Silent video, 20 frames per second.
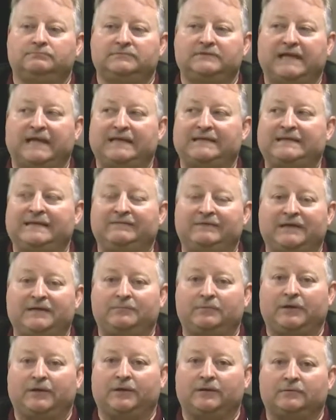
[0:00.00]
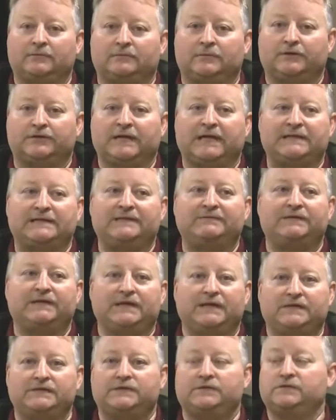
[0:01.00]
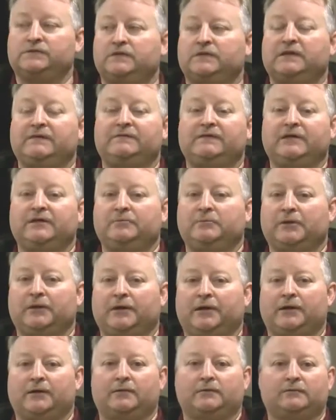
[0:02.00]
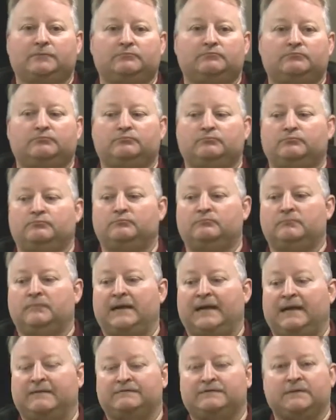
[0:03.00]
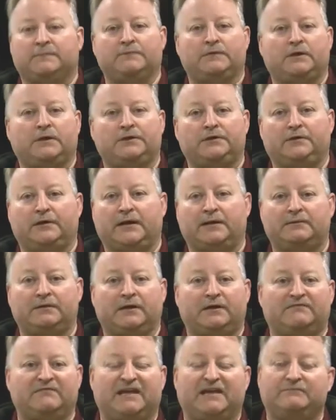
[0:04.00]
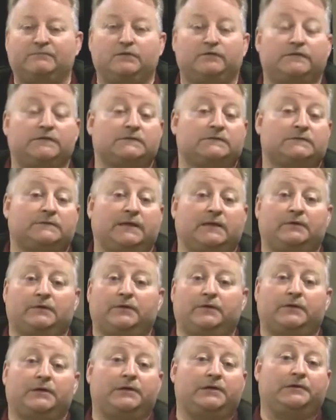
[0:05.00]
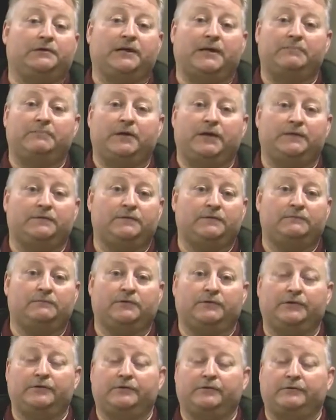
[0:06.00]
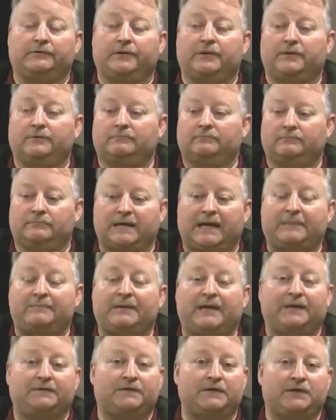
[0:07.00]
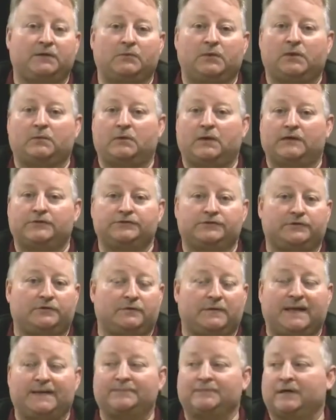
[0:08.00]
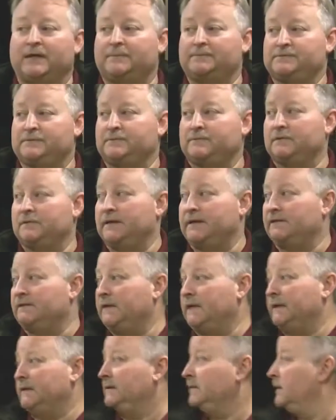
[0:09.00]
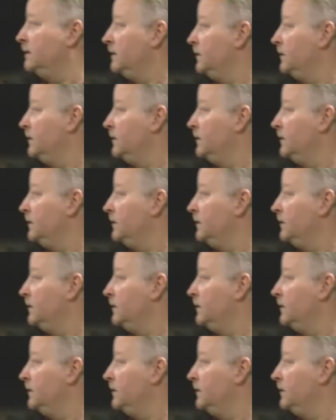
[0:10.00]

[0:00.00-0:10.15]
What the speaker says: take DVD player, or take DVDs, use the DVD player, have something on your, have movies downloaded on your iPod or your iPad that you want to watch, or your laptop, something like that.